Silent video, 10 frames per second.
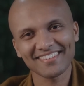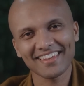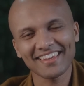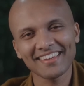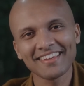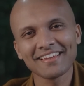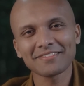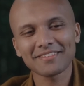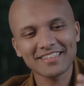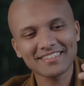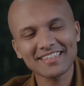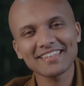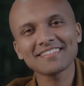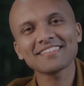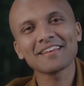Okay. So this
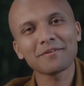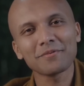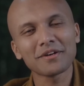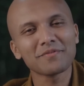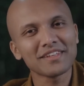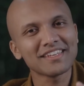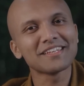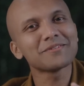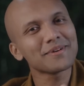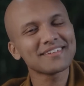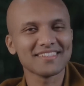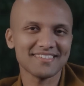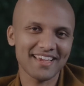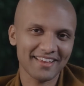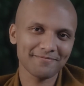is what we need to
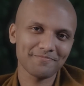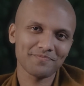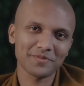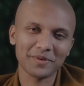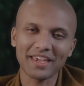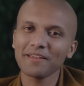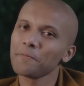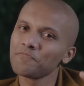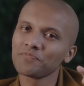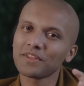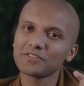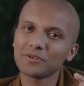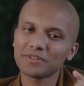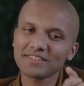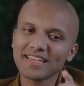understand. Okay.
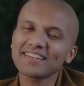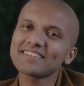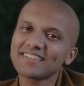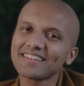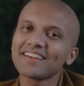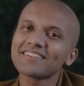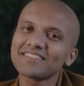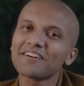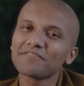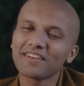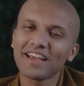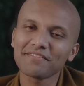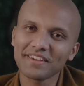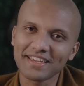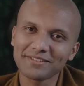So the second signata of
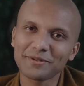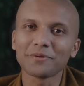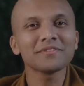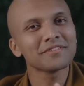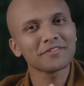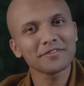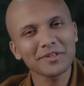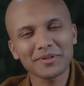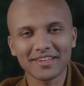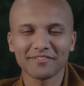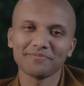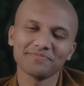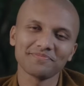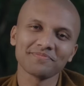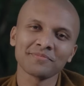life is called dukkha.
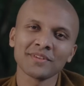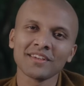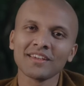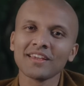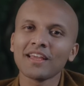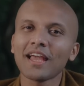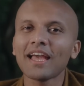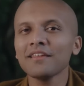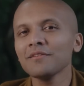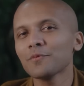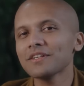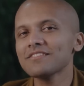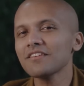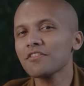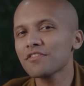And what
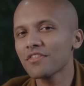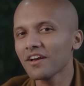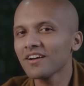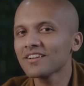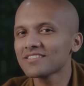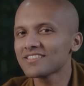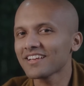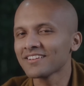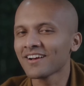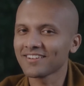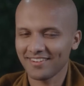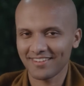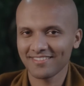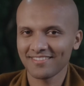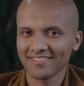is the third
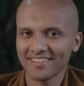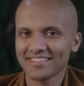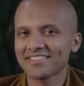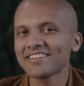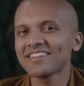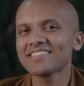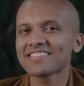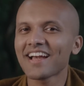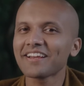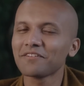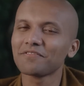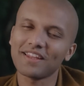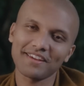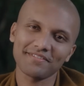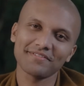signata? The third sign of
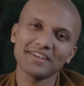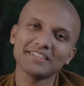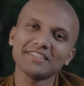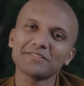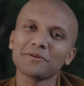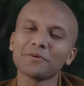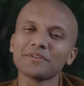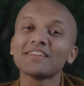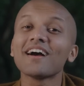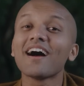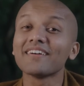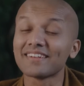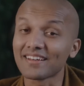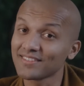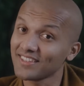life, which is called
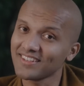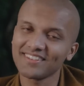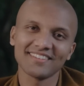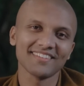anatta.